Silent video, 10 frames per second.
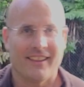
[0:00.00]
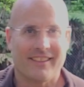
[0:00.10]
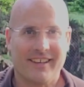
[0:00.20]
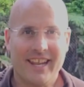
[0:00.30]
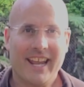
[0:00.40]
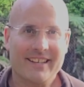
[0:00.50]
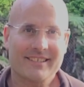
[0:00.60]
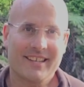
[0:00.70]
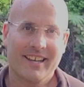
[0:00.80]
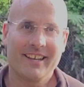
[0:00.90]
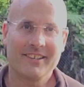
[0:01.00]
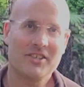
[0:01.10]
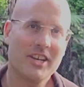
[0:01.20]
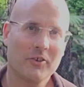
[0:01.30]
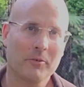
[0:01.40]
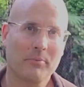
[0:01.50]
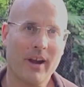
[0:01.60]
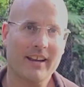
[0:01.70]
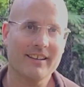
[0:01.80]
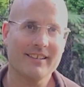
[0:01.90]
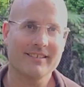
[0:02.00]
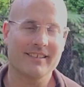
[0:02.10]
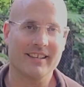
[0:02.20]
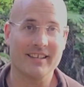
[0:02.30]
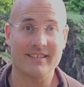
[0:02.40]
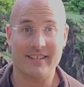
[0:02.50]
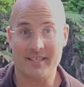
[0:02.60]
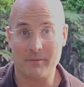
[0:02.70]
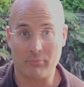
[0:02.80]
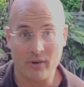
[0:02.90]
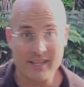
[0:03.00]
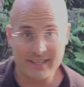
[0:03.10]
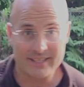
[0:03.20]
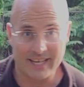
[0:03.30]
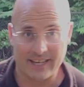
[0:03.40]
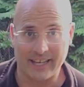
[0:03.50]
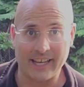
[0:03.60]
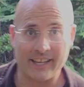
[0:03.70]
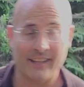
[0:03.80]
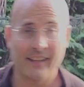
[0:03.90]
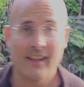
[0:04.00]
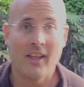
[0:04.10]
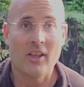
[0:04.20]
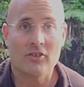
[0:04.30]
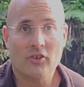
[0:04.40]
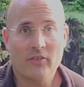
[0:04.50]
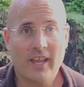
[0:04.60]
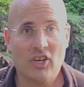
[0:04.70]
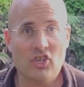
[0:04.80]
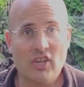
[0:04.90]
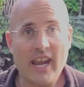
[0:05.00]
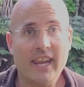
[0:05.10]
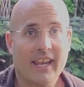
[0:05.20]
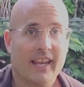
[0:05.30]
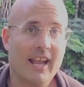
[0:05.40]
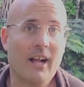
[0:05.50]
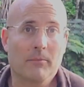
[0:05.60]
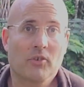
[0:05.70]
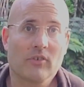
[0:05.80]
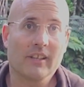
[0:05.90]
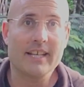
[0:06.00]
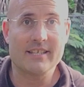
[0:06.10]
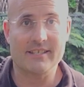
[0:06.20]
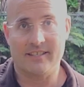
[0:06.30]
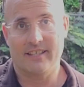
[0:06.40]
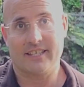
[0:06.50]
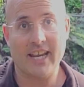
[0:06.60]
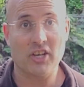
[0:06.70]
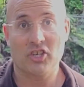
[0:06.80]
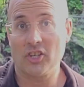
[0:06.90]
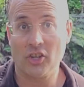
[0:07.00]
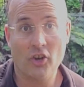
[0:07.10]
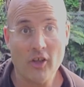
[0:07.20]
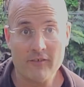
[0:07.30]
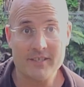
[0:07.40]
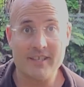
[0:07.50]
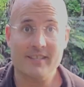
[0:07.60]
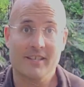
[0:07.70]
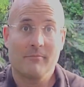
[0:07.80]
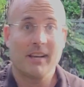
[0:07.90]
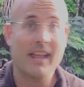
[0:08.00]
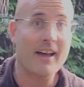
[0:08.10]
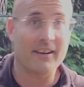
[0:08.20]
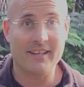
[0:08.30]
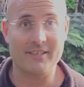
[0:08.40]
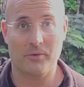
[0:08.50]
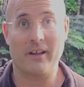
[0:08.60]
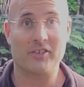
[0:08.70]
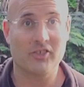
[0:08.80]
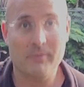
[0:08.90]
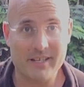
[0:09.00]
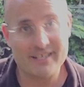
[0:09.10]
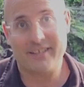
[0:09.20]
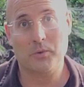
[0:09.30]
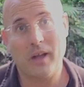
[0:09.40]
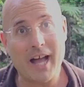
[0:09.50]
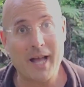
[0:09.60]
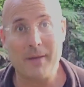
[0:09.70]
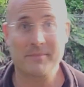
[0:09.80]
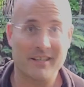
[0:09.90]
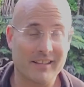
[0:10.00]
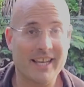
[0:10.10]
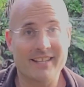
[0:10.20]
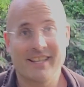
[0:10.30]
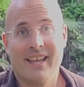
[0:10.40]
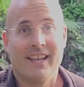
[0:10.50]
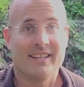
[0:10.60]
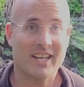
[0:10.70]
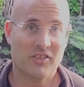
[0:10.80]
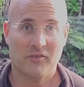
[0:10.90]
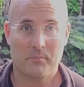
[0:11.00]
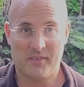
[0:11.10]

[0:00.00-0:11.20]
The next Qigong practice is, it's a breathing technique. So that shaking, it helps release the tension in the nervous system and out into our extremities, down to our arms, our legs, tension